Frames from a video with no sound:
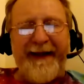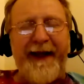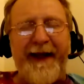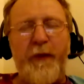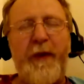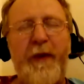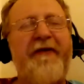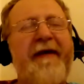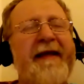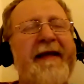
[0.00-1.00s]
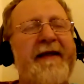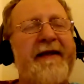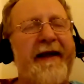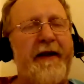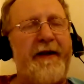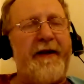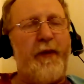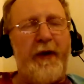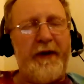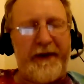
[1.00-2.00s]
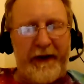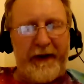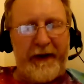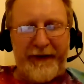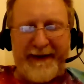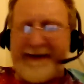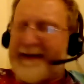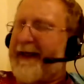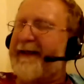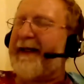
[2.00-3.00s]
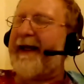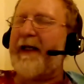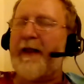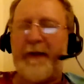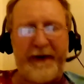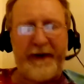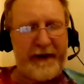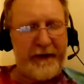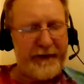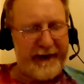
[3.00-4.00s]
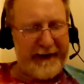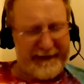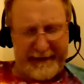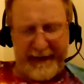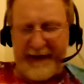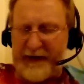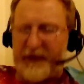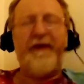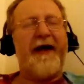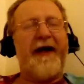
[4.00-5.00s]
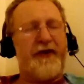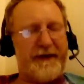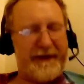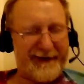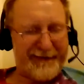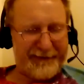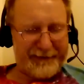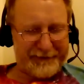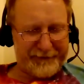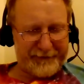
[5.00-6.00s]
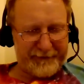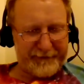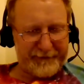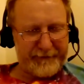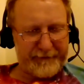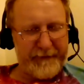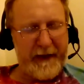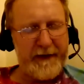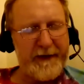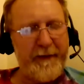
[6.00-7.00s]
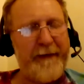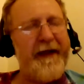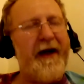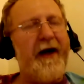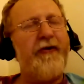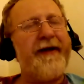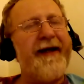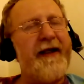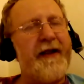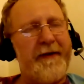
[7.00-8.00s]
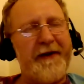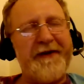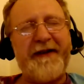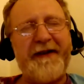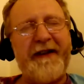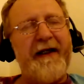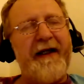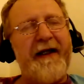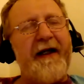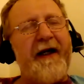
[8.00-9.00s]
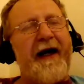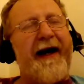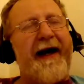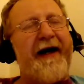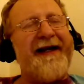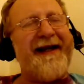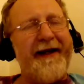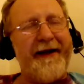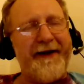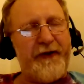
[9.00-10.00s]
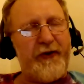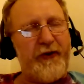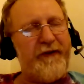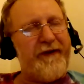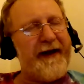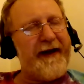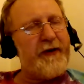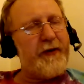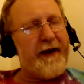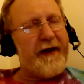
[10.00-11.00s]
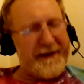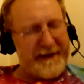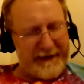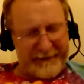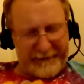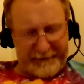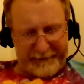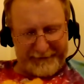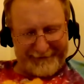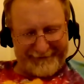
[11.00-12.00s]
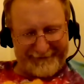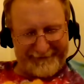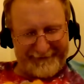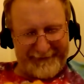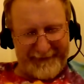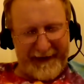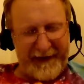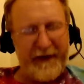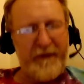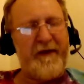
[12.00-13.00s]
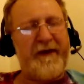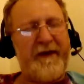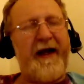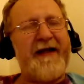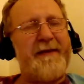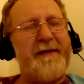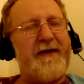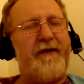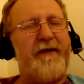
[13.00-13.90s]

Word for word: And we create in the, the world around us, an animal around us as reflections. So maybe our animals are here to reflect to us different aspects of